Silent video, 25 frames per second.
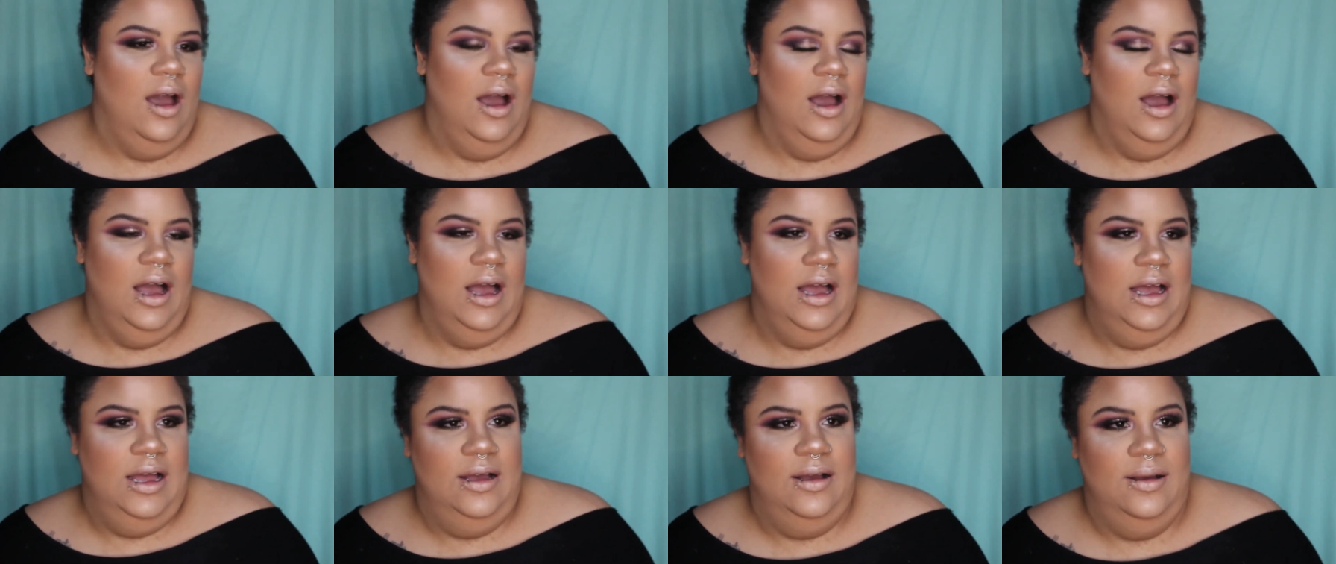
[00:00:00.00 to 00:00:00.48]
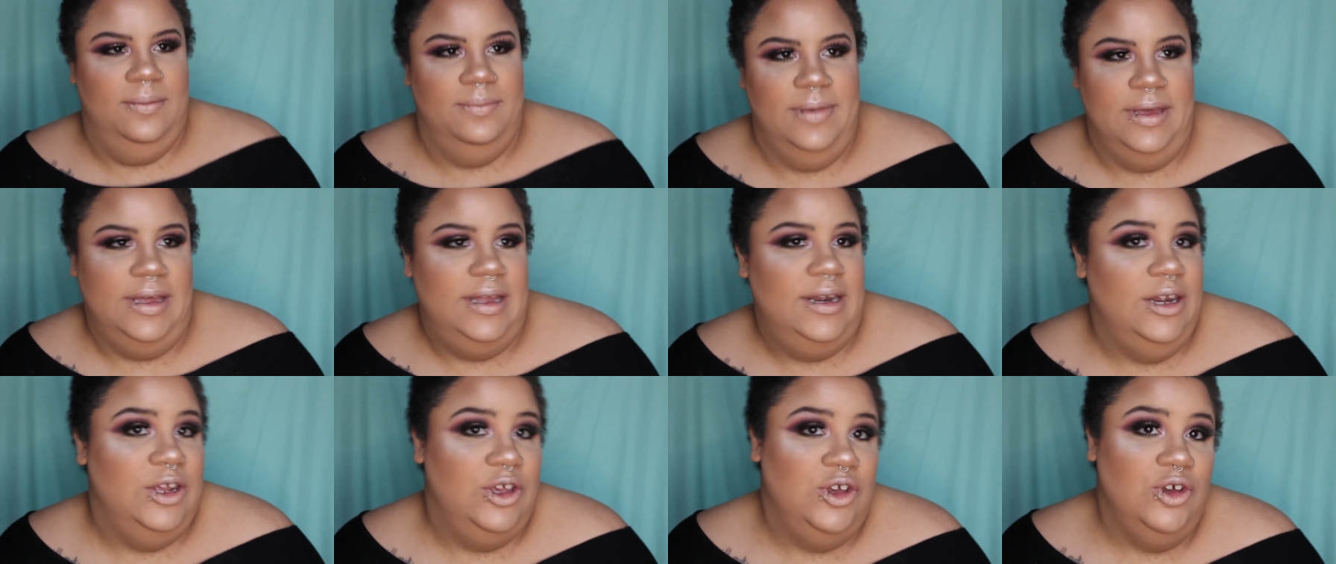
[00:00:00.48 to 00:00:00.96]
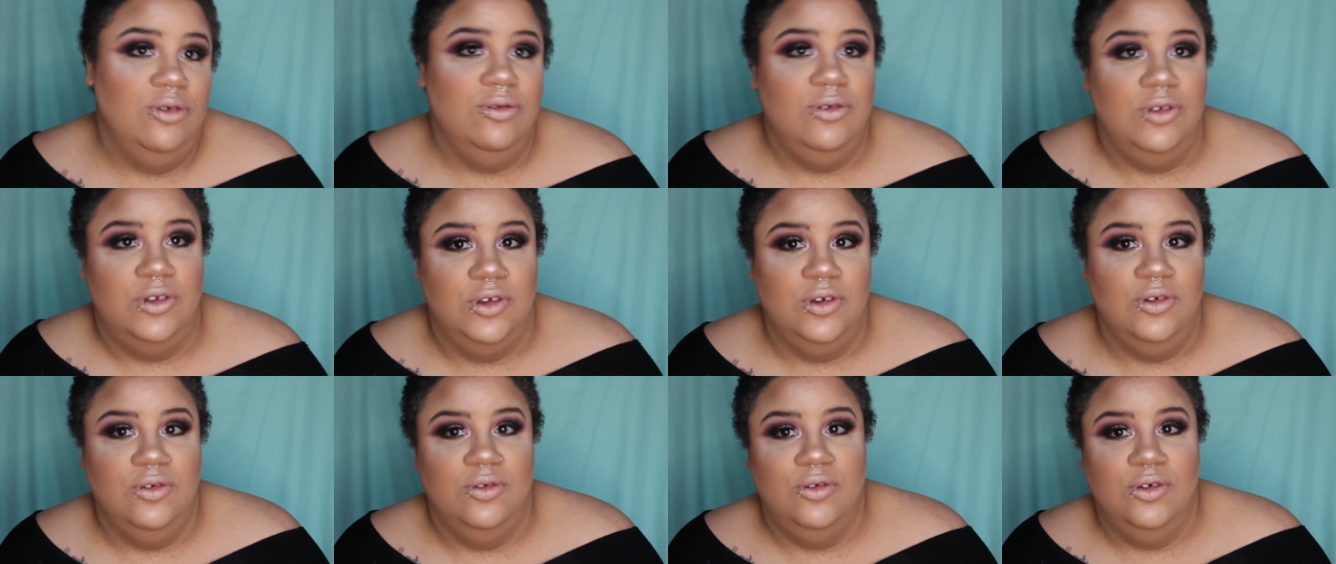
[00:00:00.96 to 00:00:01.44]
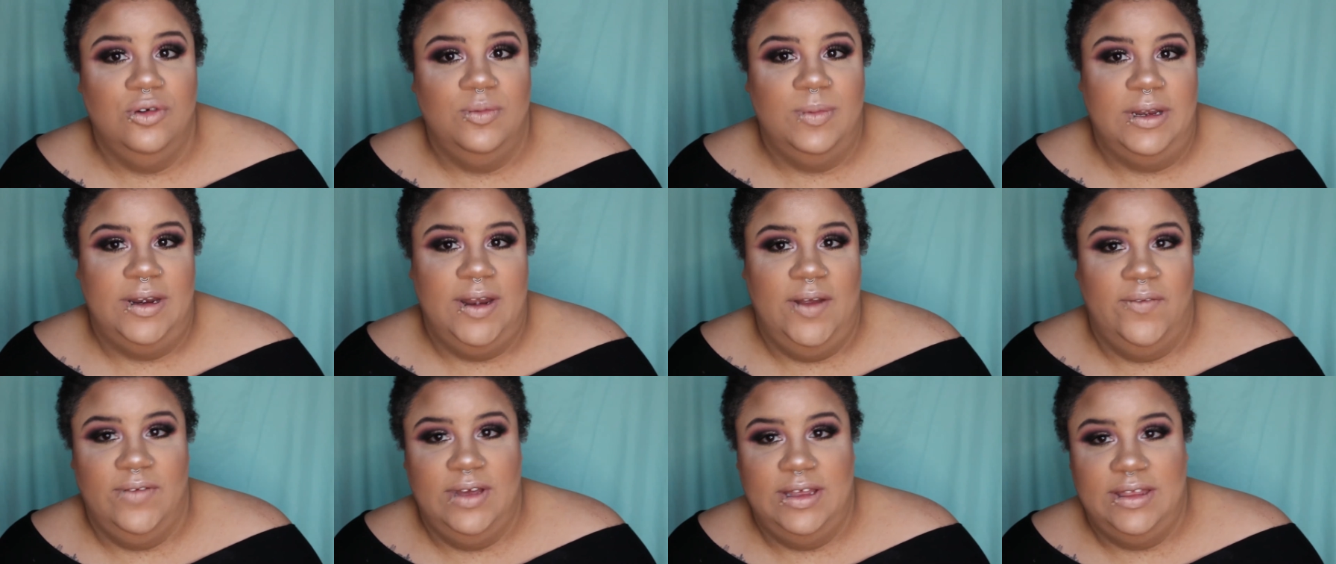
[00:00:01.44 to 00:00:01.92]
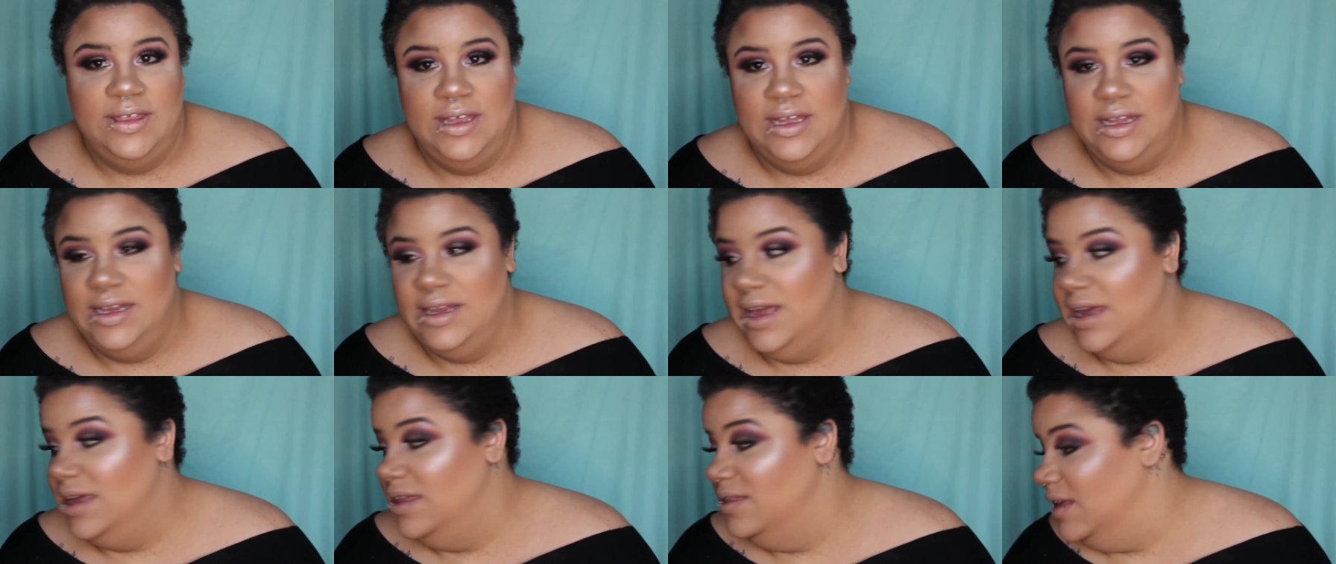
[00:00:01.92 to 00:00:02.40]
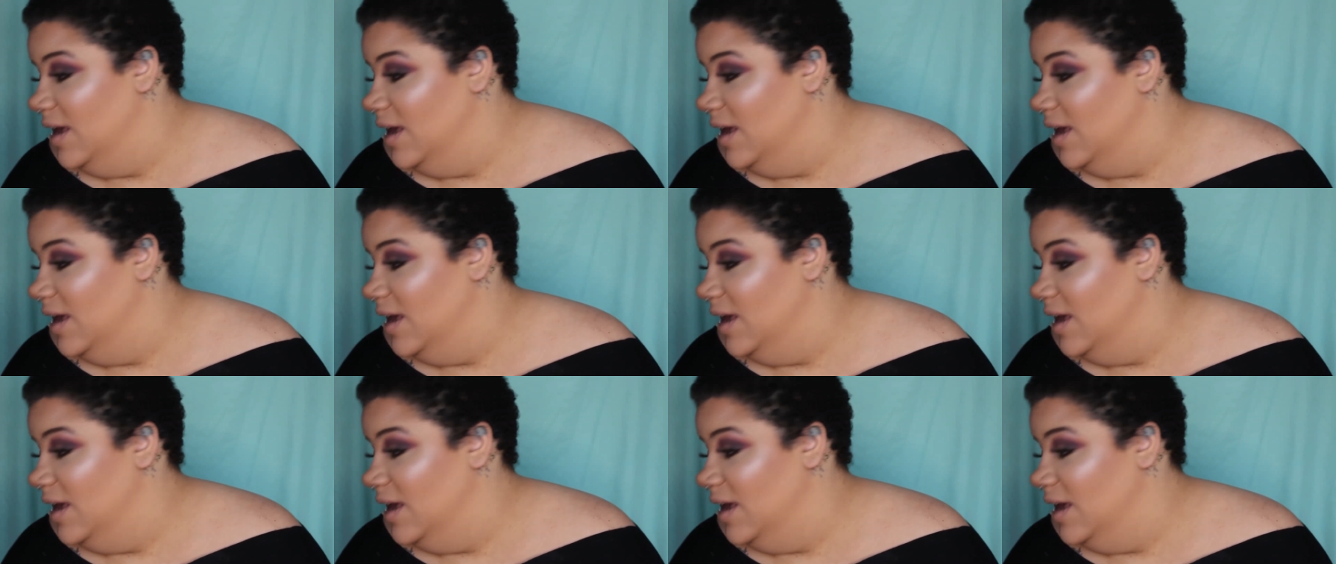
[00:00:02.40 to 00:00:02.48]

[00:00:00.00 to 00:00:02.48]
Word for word: um, and YouTube and everything like